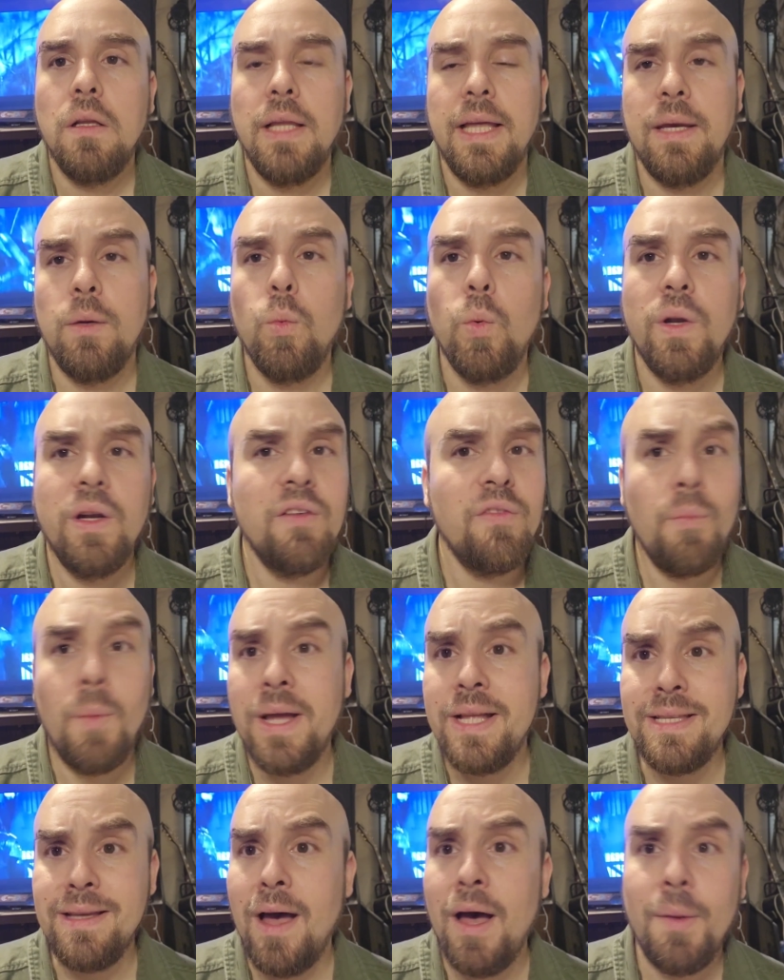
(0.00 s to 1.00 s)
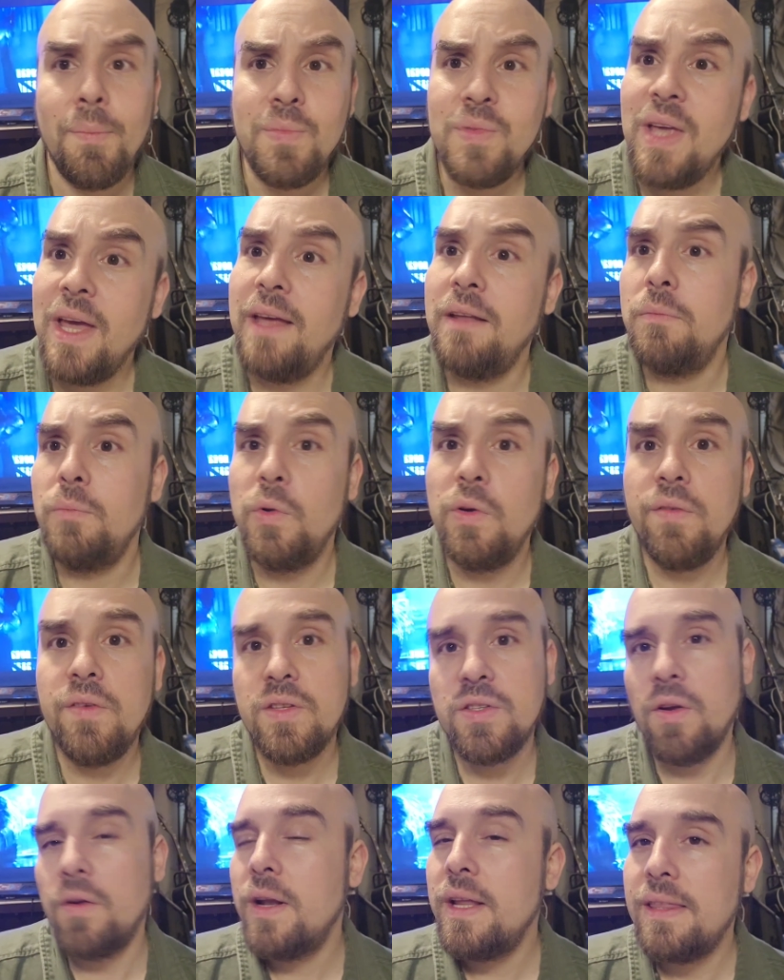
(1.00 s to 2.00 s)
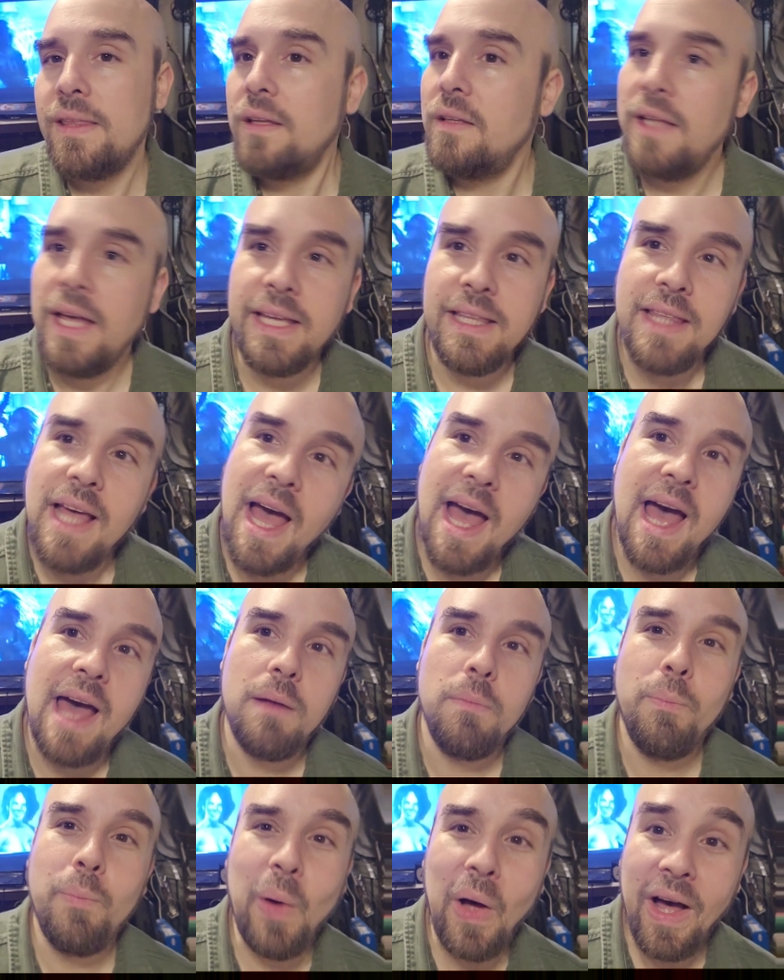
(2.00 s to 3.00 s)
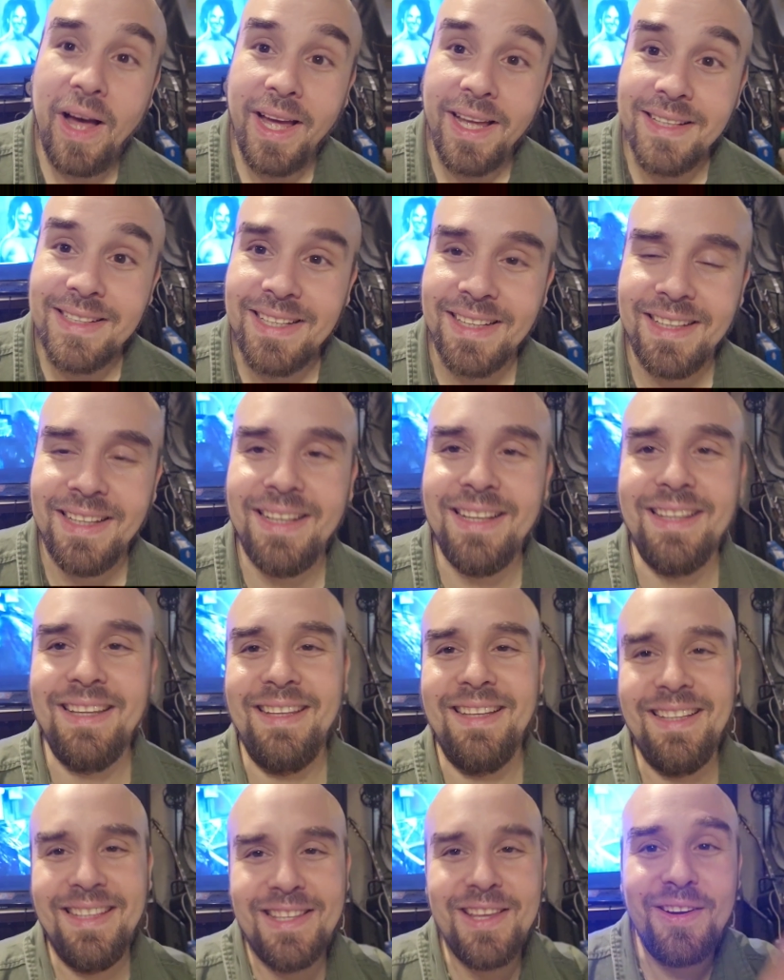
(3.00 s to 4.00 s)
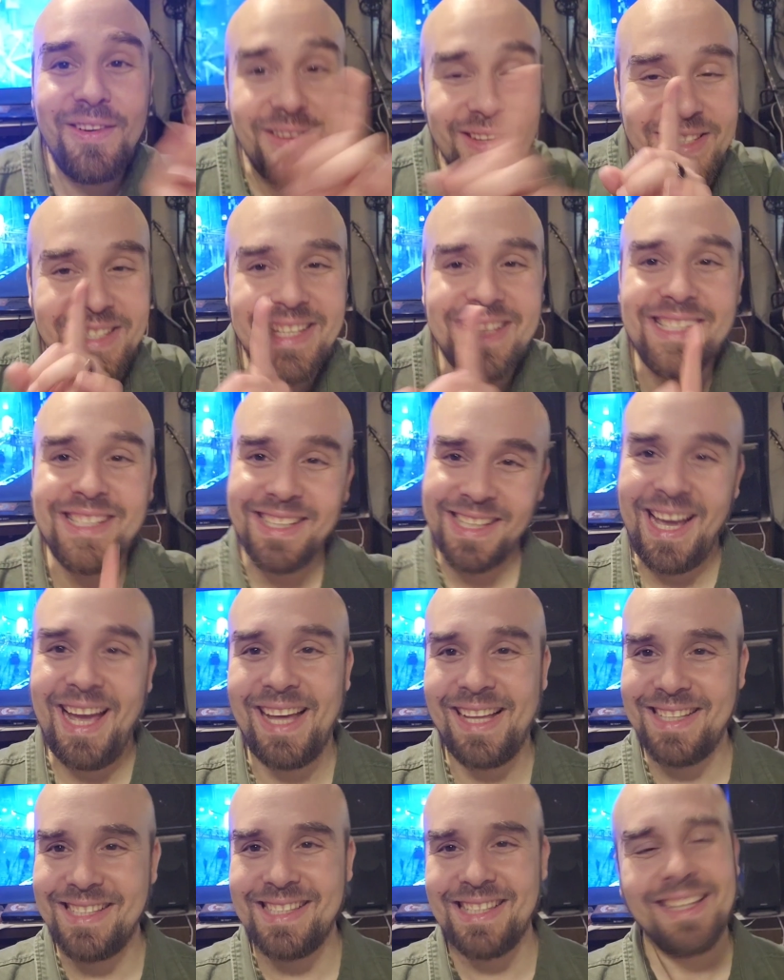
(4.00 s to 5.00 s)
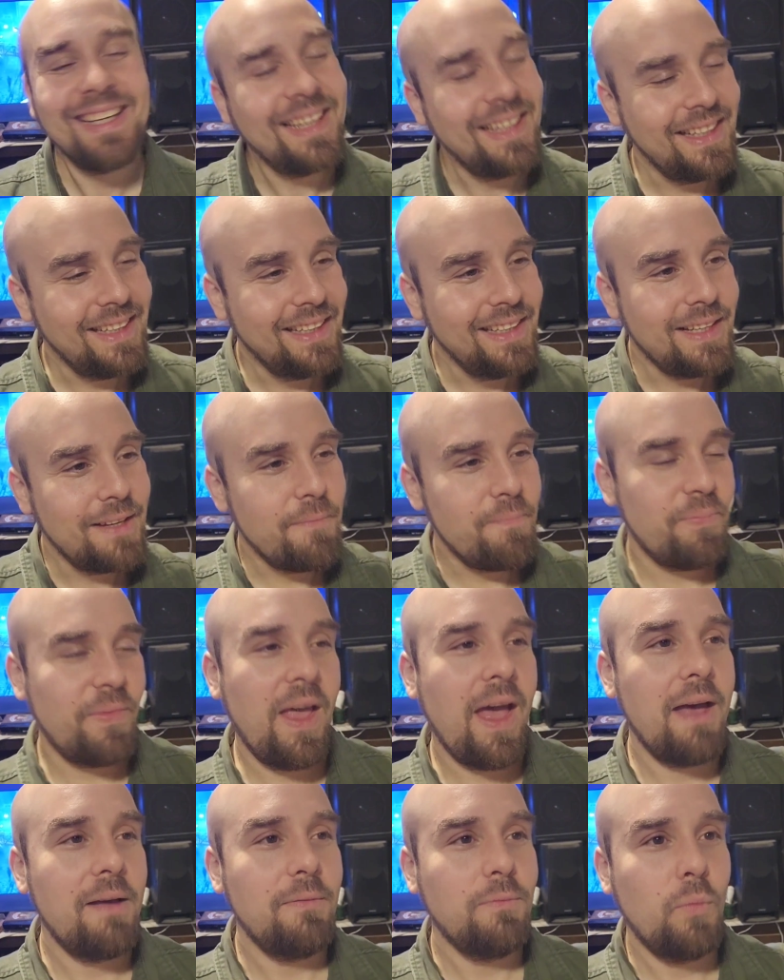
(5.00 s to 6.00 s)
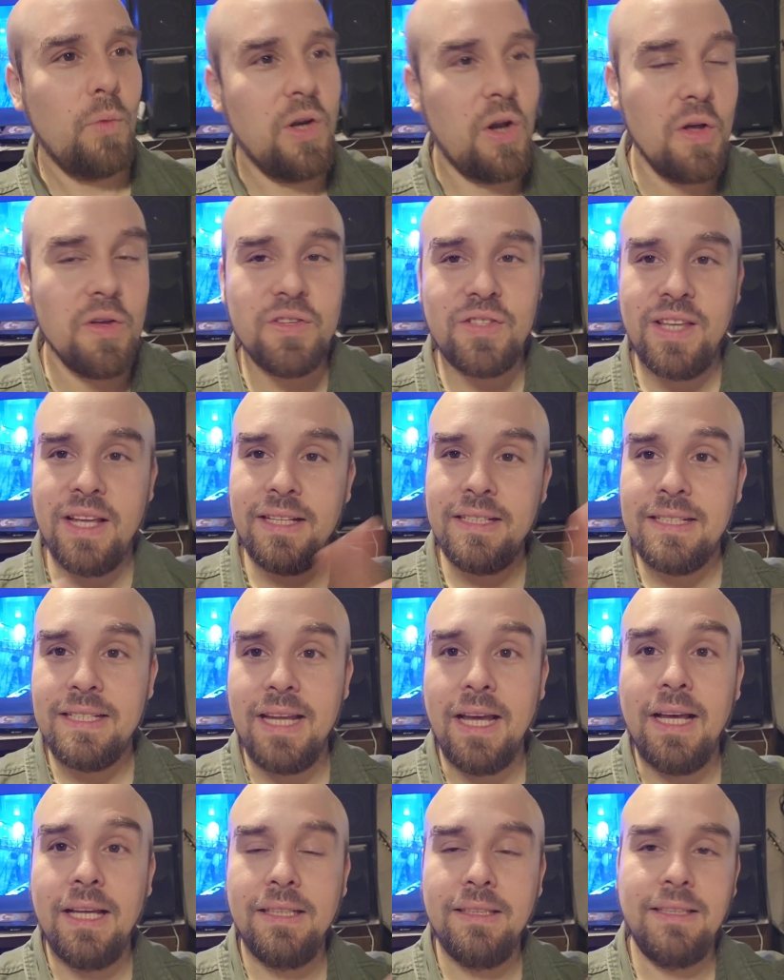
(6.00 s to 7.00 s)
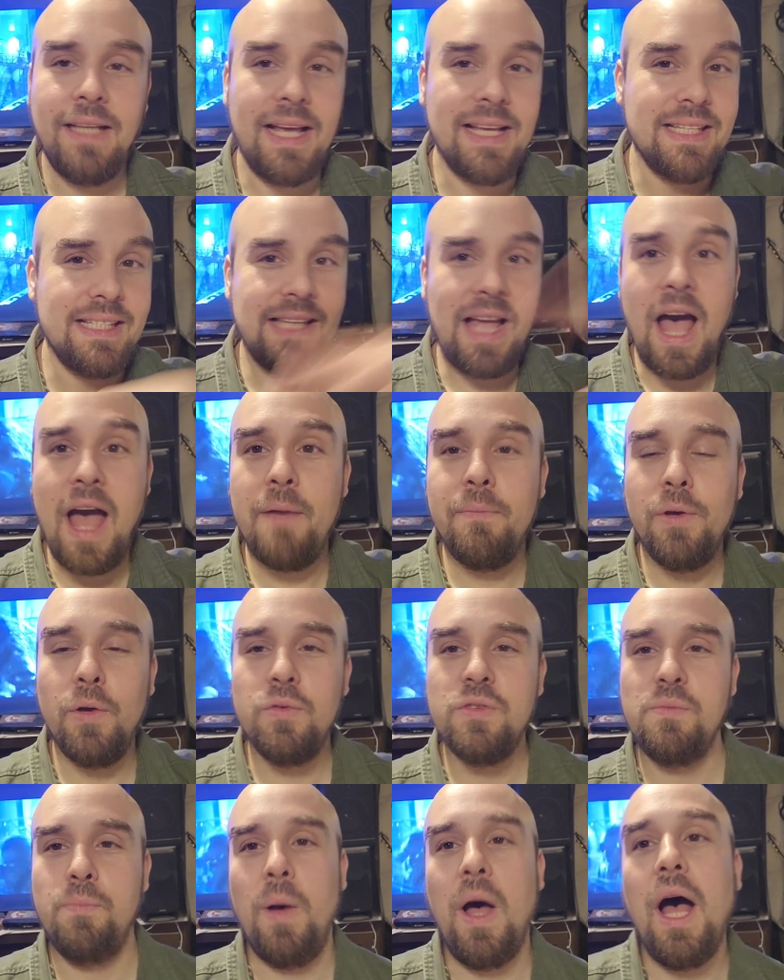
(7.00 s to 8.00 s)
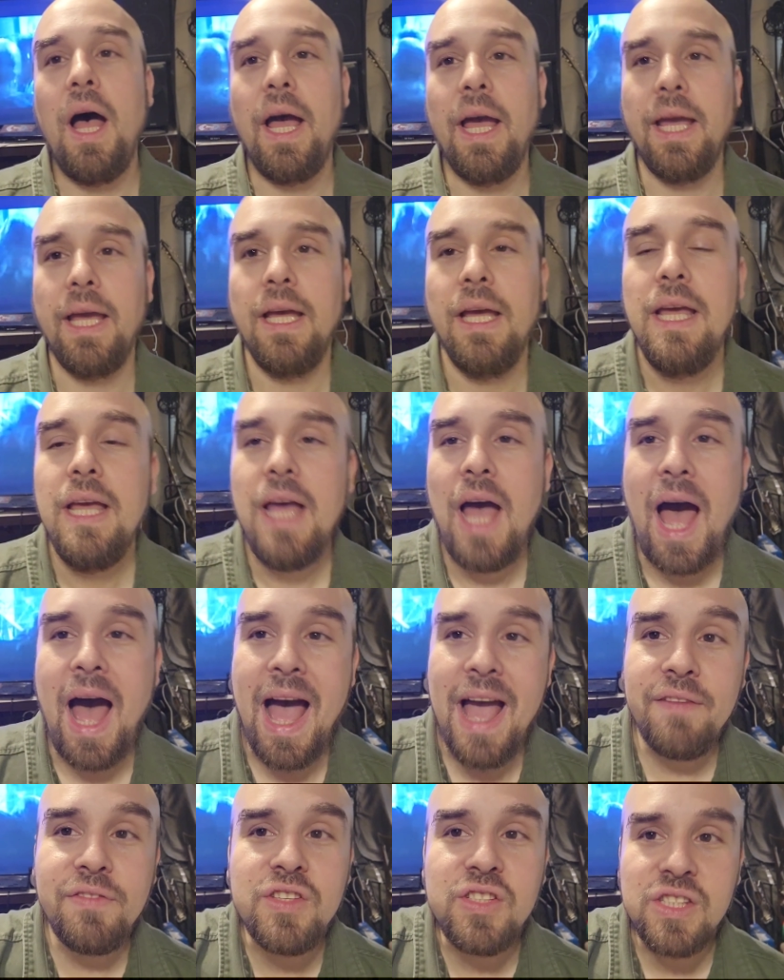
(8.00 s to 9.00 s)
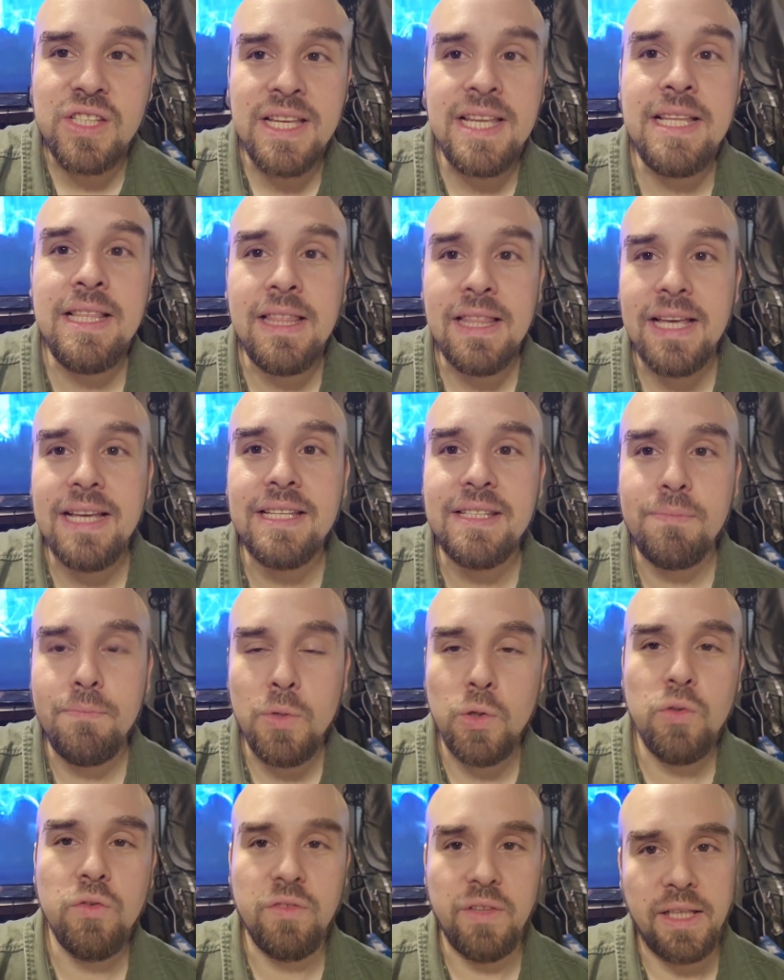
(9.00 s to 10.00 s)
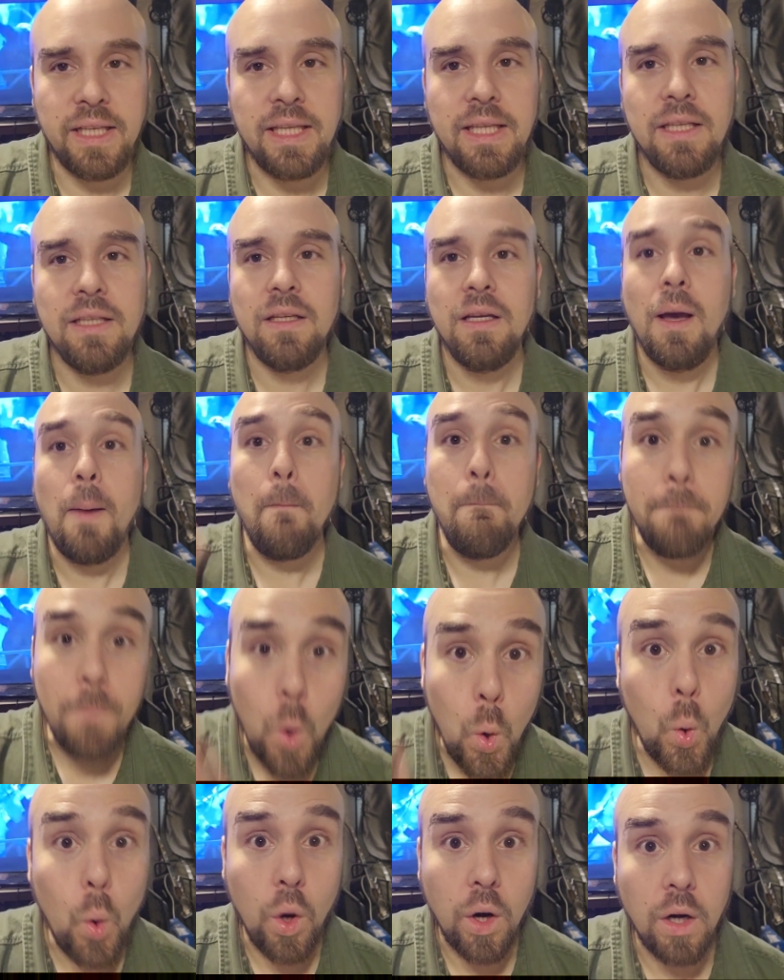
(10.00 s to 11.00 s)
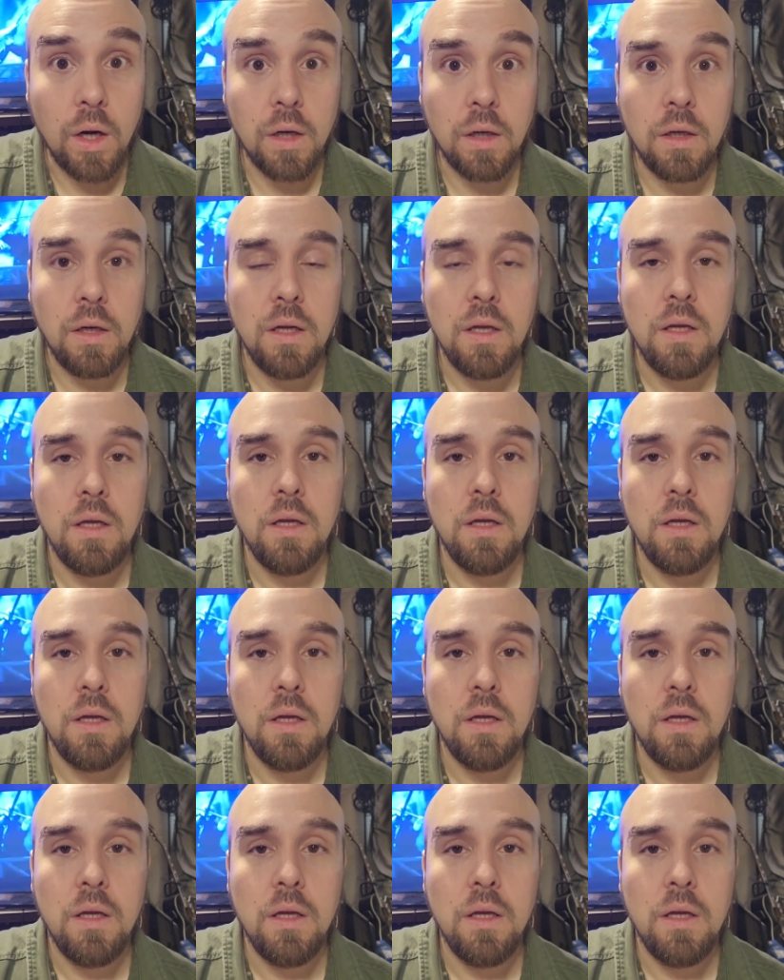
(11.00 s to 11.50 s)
like one of my top 10 movies or anything like that. But there is a chance that when all is said and done, as time goes by, I've seen this movie more